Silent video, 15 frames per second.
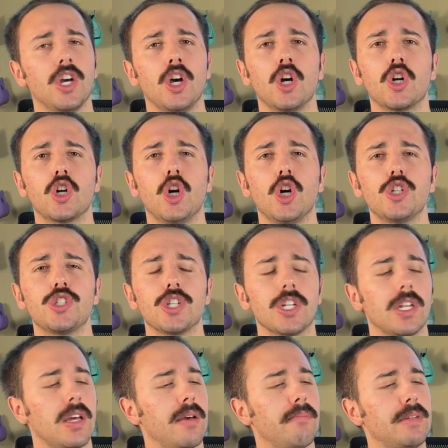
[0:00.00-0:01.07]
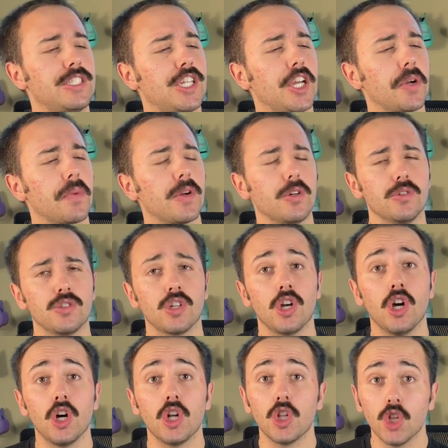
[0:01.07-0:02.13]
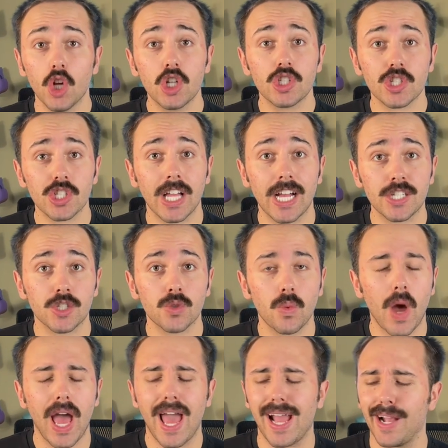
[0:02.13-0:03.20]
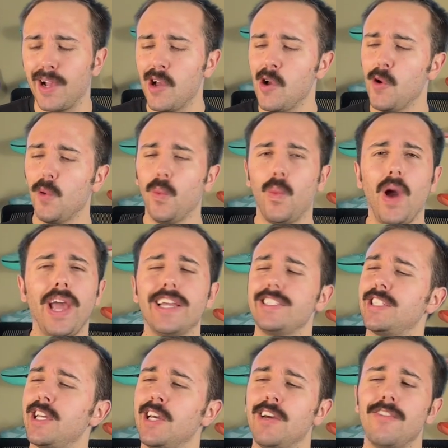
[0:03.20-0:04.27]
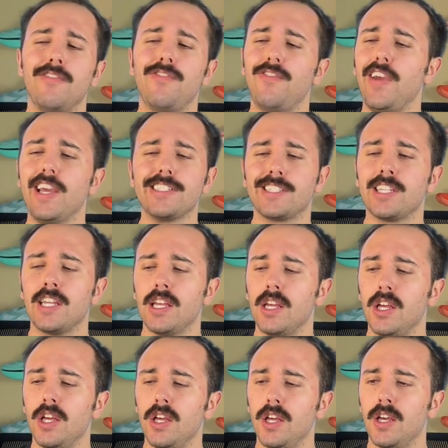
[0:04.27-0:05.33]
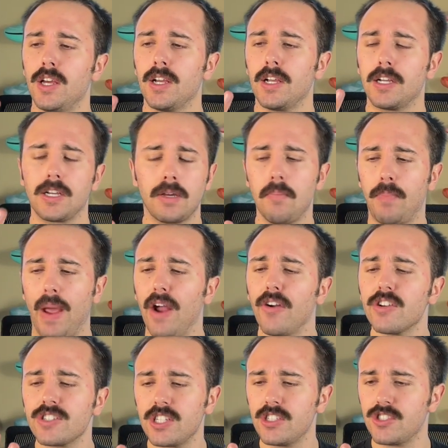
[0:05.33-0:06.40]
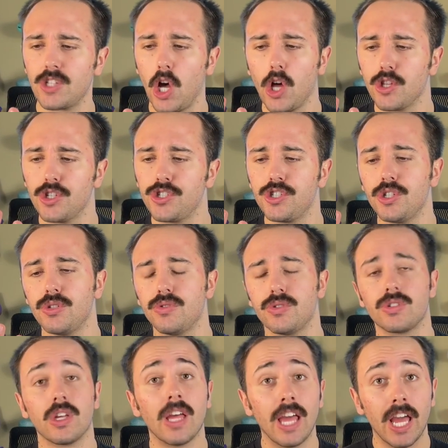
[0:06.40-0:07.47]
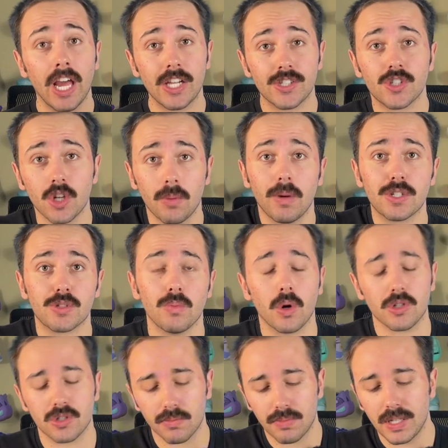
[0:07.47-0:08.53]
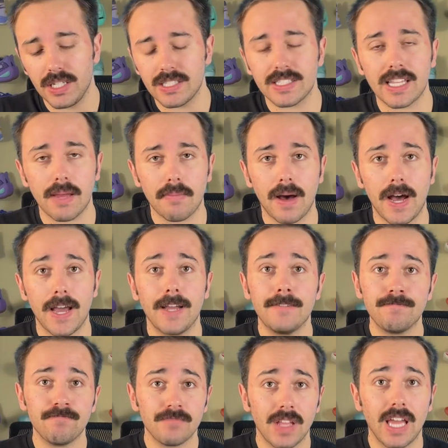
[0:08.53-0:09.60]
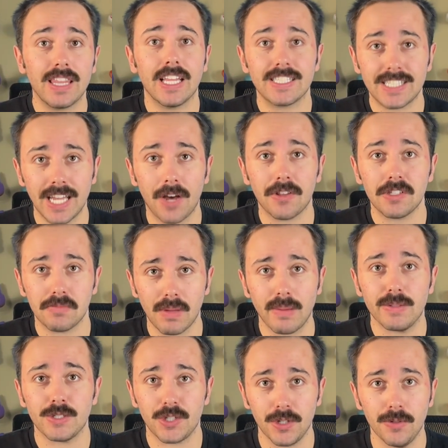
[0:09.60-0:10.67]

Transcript: cushion, materials, look/swag, weight, fit, comparisons to other shoes, and so much more. So please stay by and let's see how these babies do.